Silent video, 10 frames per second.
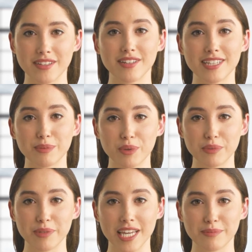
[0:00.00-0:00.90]
that they
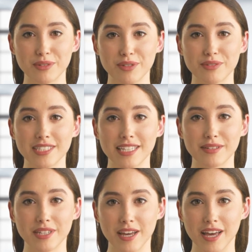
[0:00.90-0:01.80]
wouldn't be able to obtain
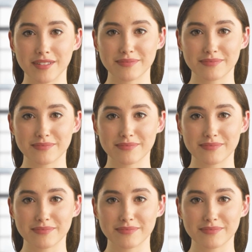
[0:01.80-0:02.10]
on their own.